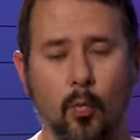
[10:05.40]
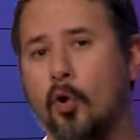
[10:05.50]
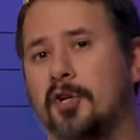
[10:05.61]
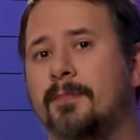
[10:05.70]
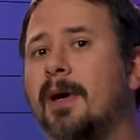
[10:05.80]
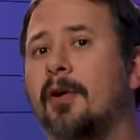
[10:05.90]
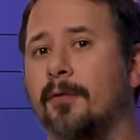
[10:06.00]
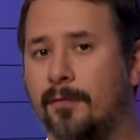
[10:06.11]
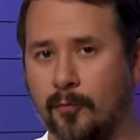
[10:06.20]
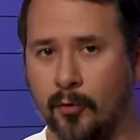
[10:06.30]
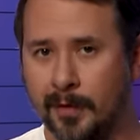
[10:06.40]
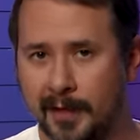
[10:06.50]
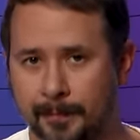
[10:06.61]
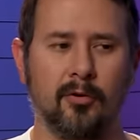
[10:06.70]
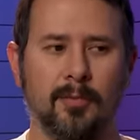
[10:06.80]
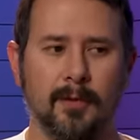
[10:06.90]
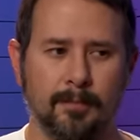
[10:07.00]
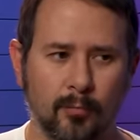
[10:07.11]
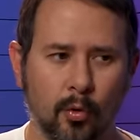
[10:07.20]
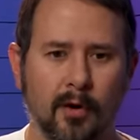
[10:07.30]
works better for me. A little
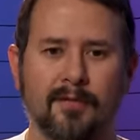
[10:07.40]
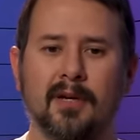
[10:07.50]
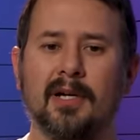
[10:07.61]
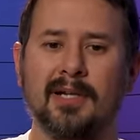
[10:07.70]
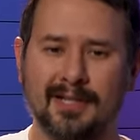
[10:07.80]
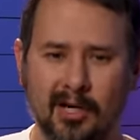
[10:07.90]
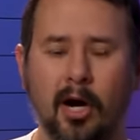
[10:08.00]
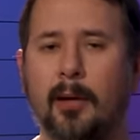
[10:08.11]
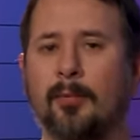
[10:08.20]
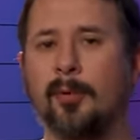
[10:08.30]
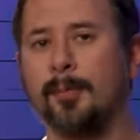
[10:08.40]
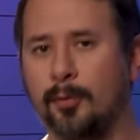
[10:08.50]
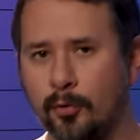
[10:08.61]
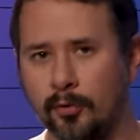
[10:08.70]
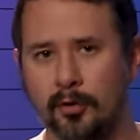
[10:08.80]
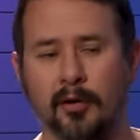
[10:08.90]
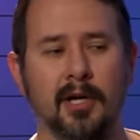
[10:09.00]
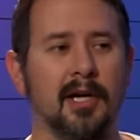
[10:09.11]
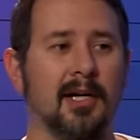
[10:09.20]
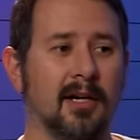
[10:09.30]
bit more of a, a compliment puller,
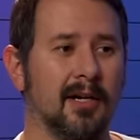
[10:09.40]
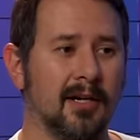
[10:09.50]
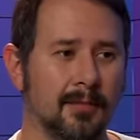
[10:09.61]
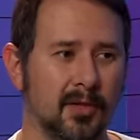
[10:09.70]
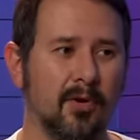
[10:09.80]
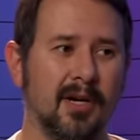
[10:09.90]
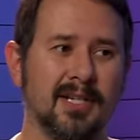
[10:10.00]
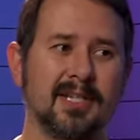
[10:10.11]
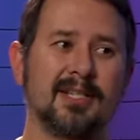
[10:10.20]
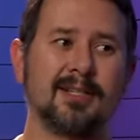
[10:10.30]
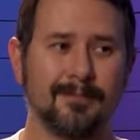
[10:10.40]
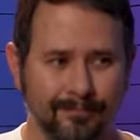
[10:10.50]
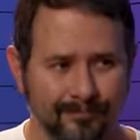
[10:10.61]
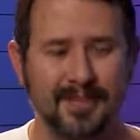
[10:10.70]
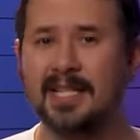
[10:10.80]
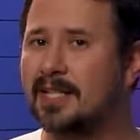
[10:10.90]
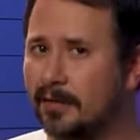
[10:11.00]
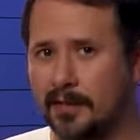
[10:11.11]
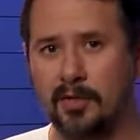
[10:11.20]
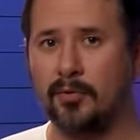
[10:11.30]
uh, comes across
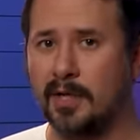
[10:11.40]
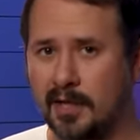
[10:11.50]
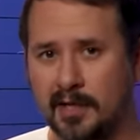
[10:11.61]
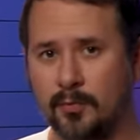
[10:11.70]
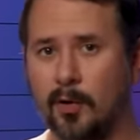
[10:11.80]
decently unique as